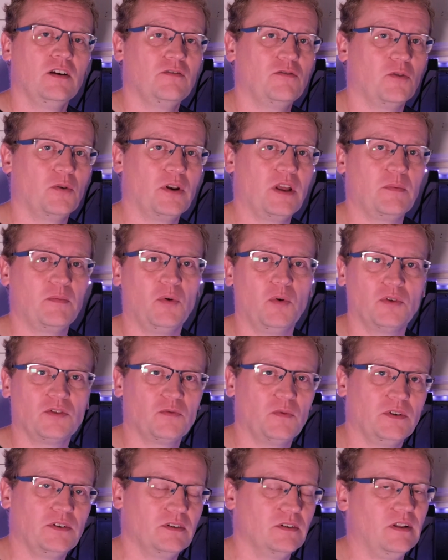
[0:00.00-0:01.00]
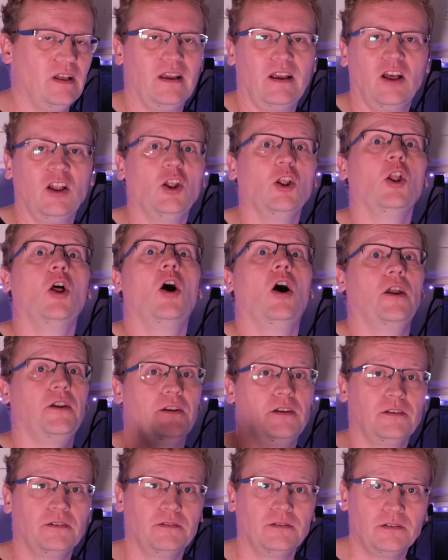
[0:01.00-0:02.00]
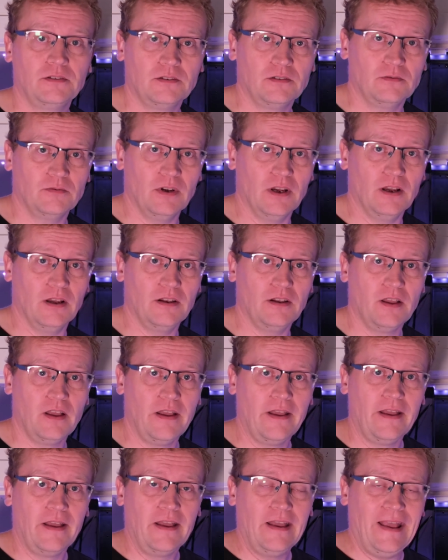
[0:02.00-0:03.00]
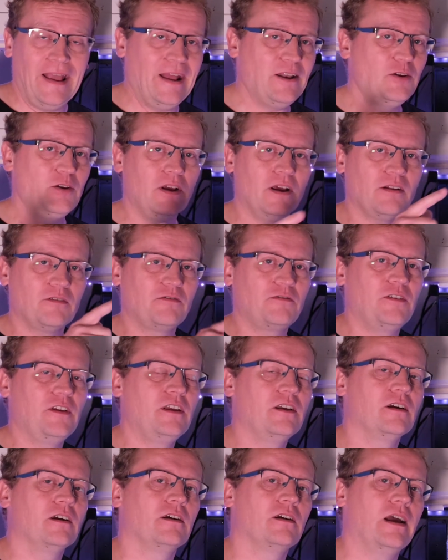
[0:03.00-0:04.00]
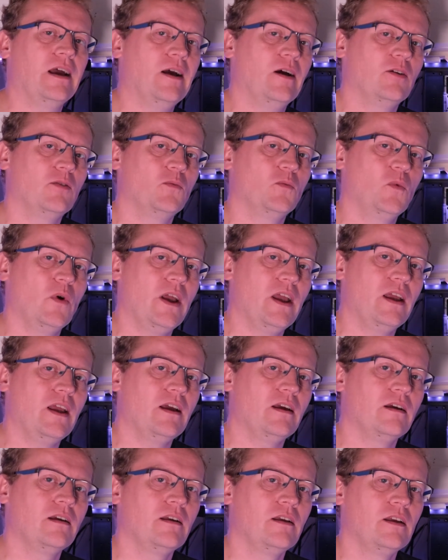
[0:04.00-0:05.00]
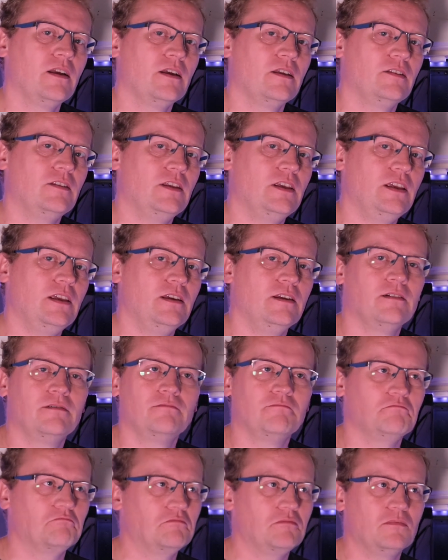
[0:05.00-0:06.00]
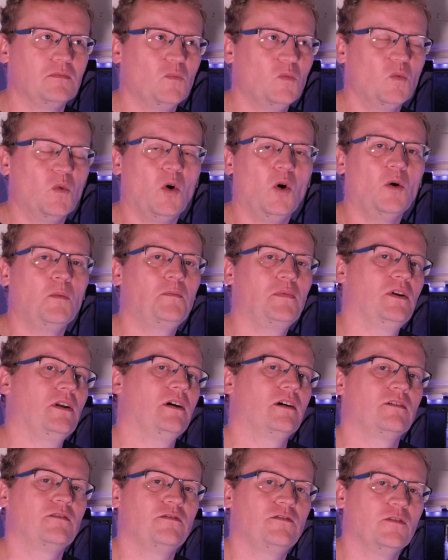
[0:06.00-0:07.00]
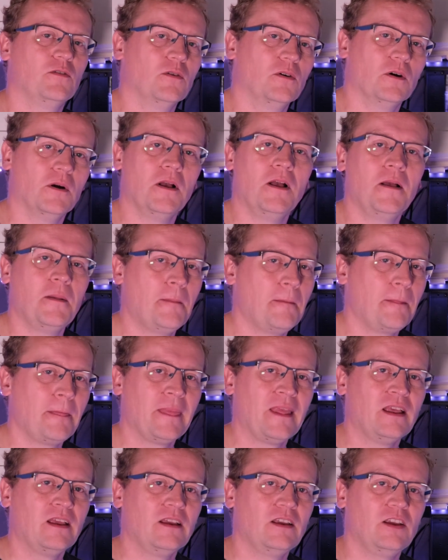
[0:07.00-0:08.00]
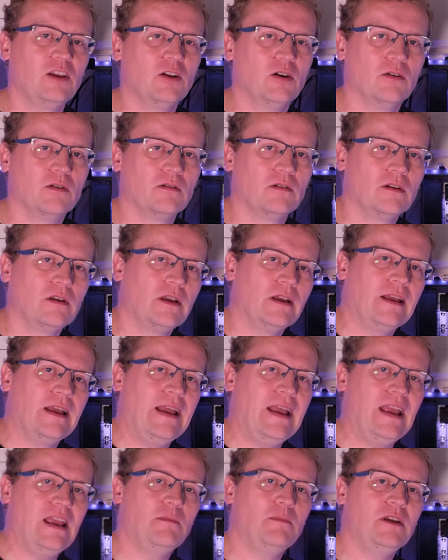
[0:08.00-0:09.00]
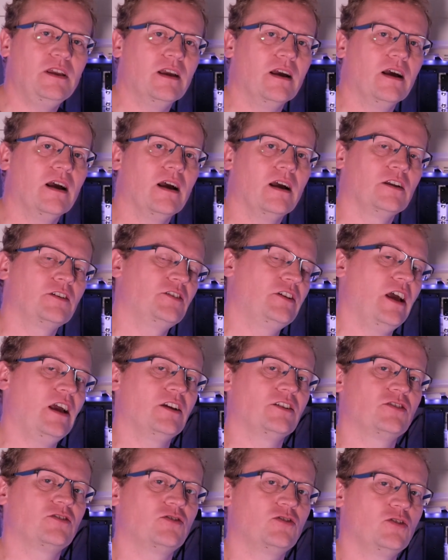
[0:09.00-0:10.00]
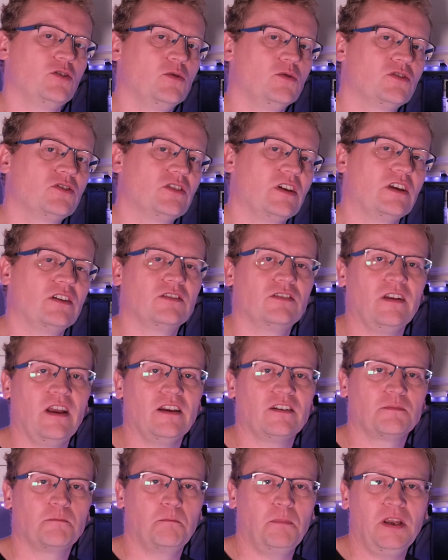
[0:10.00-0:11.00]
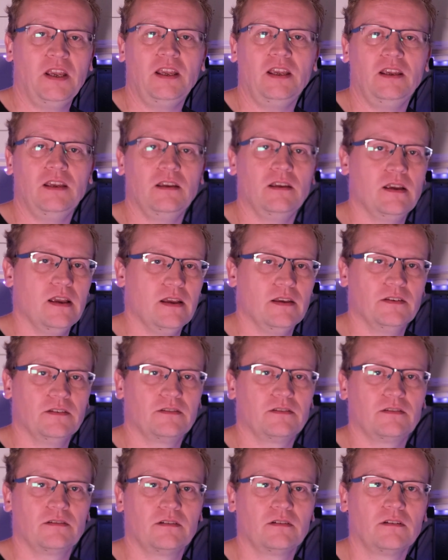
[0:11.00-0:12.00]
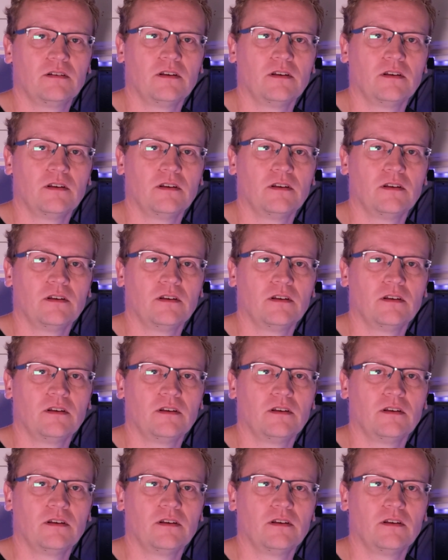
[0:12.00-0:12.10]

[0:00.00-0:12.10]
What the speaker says: 48 port switches, like a lot, right? And you got to figure out where the wall plug for, you know, ABR-26-P is,